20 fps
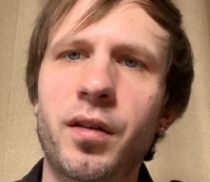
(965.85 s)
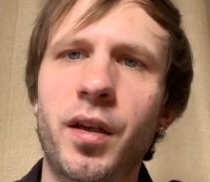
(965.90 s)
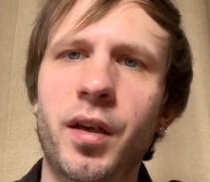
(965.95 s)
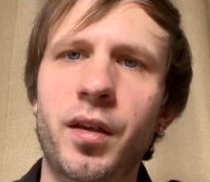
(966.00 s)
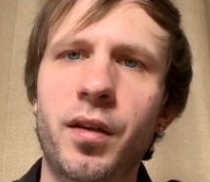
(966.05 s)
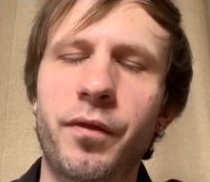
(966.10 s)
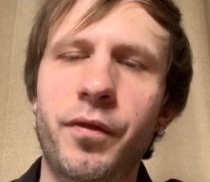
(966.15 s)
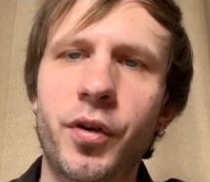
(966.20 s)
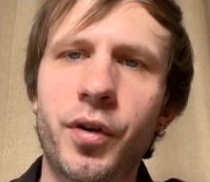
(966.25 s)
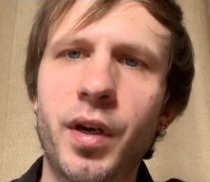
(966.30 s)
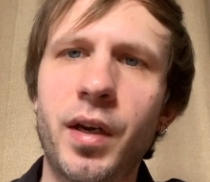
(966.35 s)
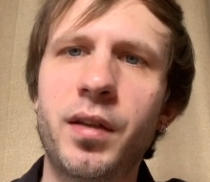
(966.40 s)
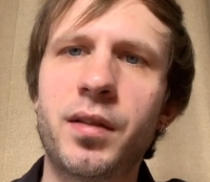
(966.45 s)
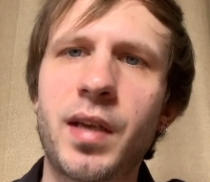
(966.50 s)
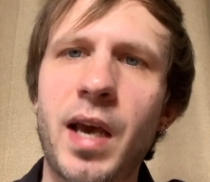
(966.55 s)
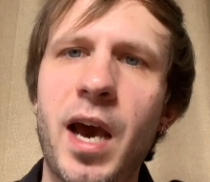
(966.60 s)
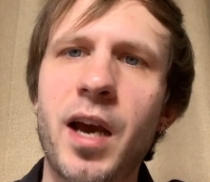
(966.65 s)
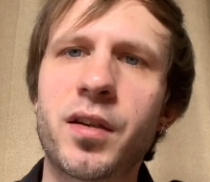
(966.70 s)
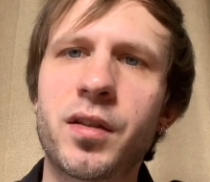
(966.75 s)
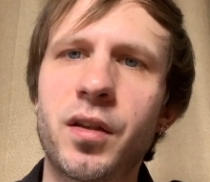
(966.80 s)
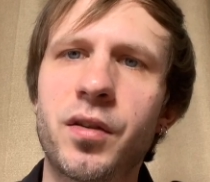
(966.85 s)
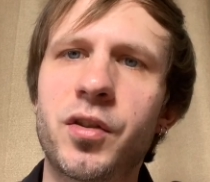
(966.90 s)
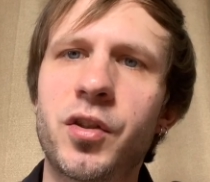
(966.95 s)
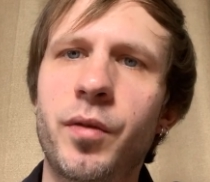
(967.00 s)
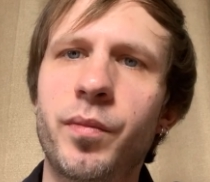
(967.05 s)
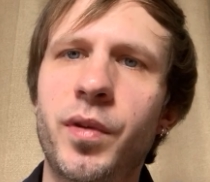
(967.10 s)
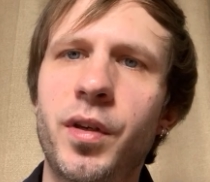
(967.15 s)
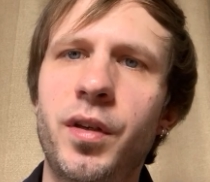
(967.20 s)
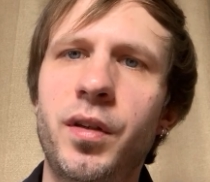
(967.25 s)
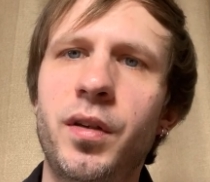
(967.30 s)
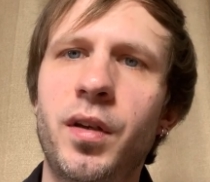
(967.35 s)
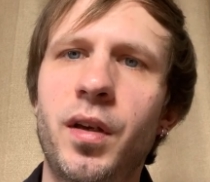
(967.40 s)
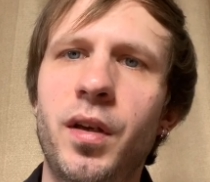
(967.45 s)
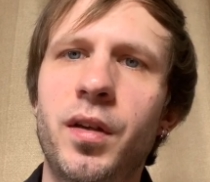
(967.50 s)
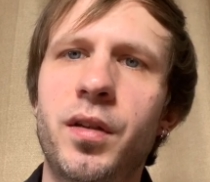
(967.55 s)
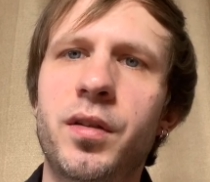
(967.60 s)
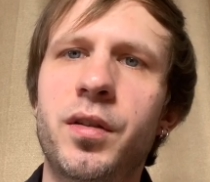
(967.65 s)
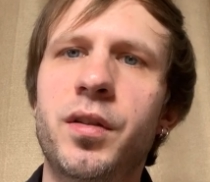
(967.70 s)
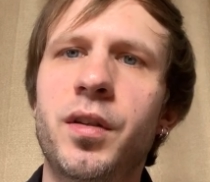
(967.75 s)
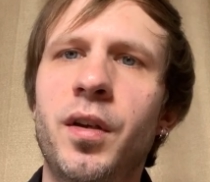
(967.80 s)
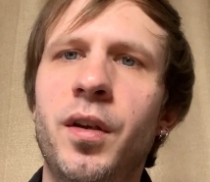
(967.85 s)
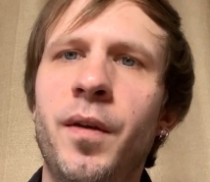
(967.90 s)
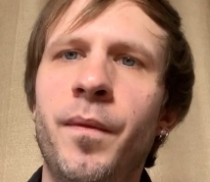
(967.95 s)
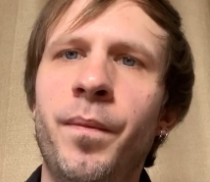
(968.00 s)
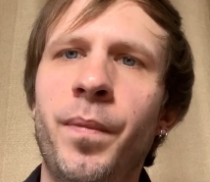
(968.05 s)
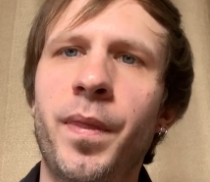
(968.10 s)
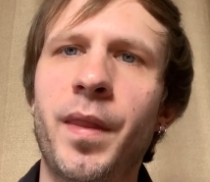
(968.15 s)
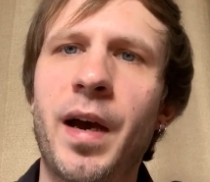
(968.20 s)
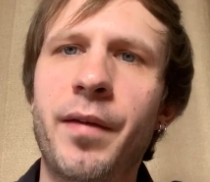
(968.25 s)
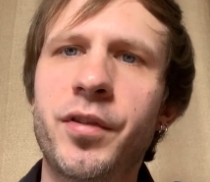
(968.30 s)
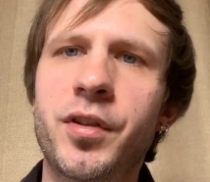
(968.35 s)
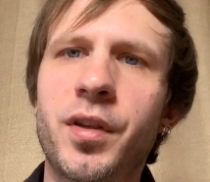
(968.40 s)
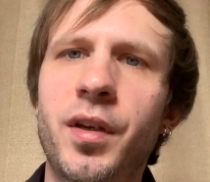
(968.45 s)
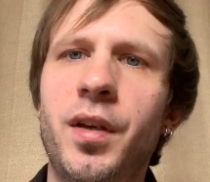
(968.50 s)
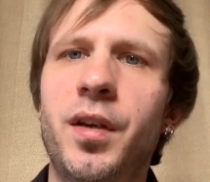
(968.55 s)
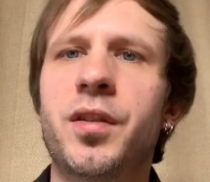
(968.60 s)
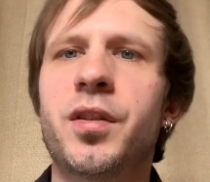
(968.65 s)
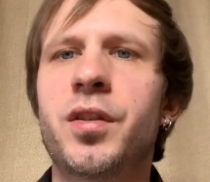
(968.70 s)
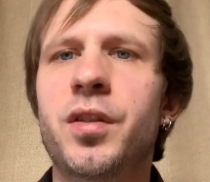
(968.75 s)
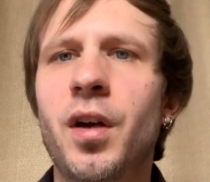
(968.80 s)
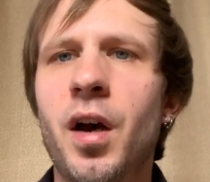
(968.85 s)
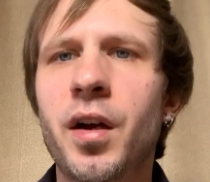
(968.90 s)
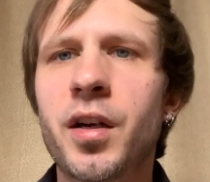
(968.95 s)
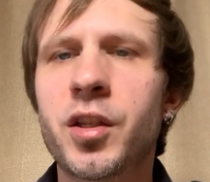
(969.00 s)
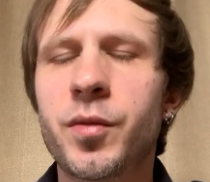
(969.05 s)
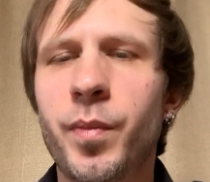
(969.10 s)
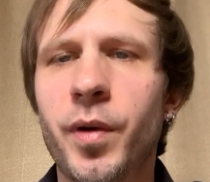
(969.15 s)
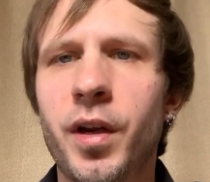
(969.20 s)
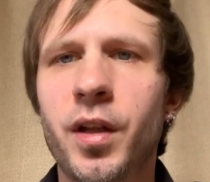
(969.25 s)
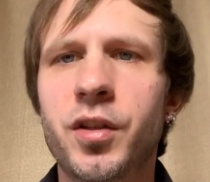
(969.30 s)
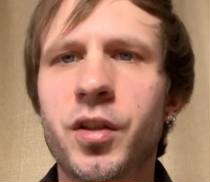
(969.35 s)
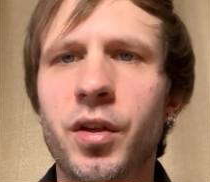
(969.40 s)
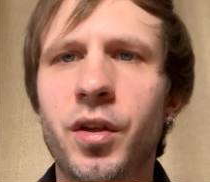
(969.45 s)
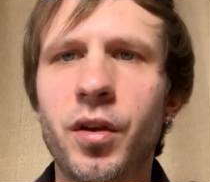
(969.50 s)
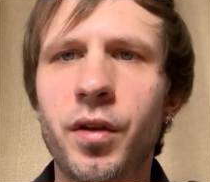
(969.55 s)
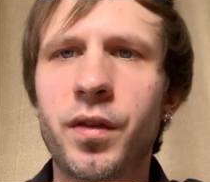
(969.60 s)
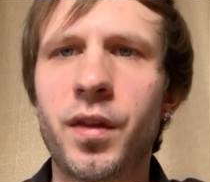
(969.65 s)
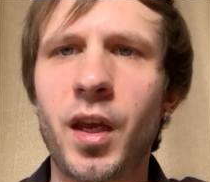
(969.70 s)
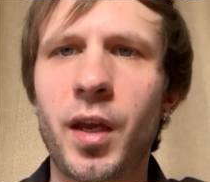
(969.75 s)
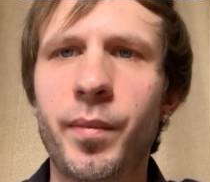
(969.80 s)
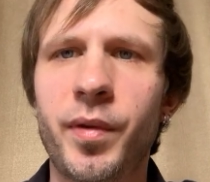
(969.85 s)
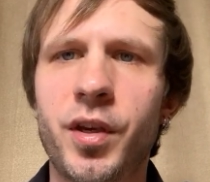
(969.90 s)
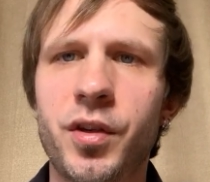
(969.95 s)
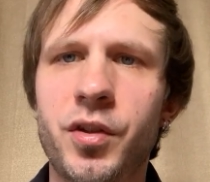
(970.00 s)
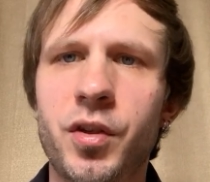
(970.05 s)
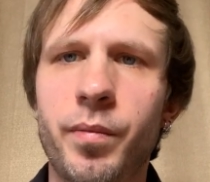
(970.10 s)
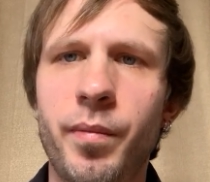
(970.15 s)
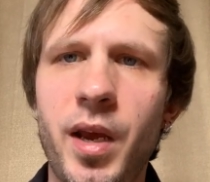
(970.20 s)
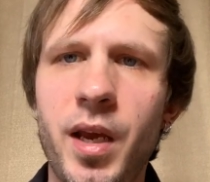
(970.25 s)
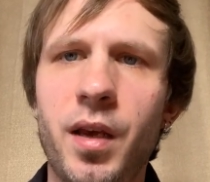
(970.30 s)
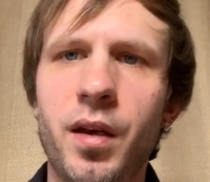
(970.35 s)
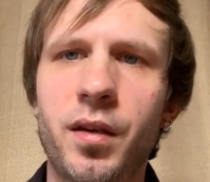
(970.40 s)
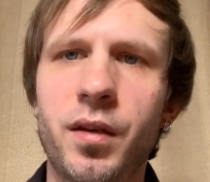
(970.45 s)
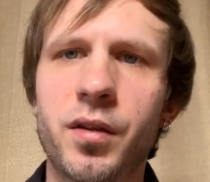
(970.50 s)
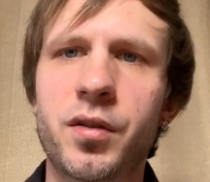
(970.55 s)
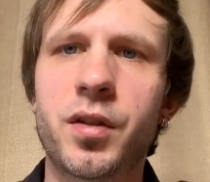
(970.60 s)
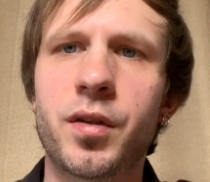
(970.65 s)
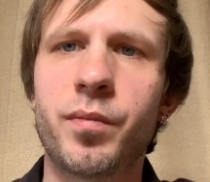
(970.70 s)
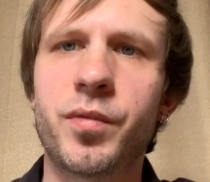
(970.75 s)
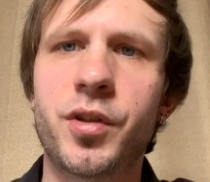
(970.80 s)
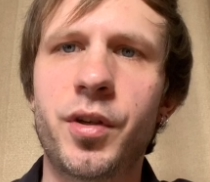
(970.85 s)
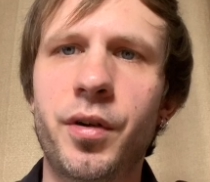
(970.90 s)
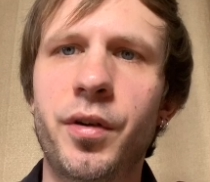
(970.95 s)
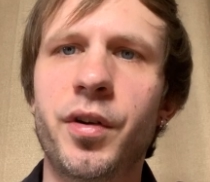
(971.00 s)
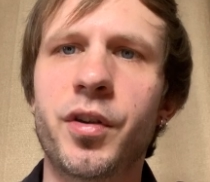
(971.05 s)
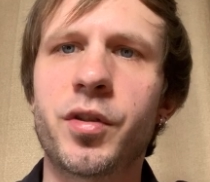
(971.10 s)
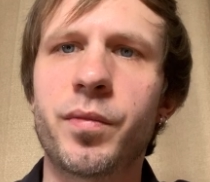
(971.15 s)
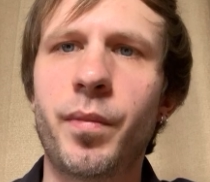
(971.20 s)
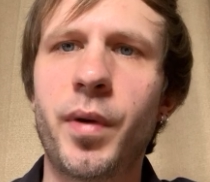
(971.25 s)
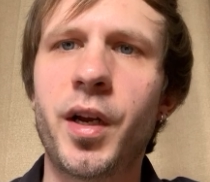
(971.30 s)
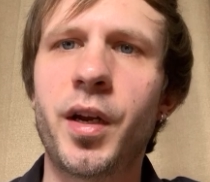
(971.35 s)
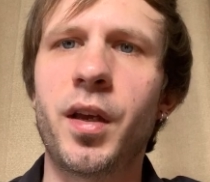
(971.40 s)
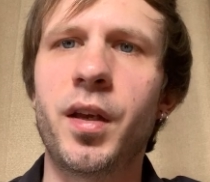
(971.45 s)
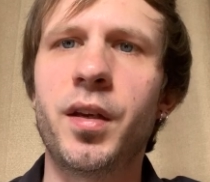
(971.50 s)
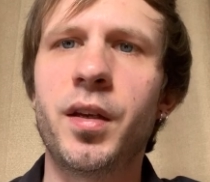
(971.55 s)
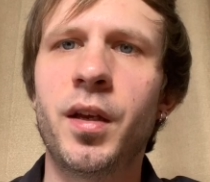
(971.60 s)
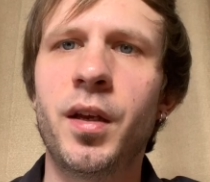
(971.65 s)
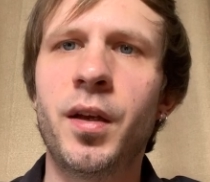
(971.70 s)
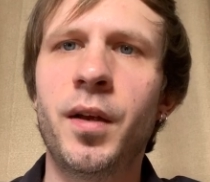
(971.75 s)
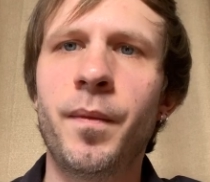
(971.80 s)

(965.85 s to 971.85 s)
Like if you're getting taxed on something, it's obviously it sucks, but it's a good thing because you're making some serious money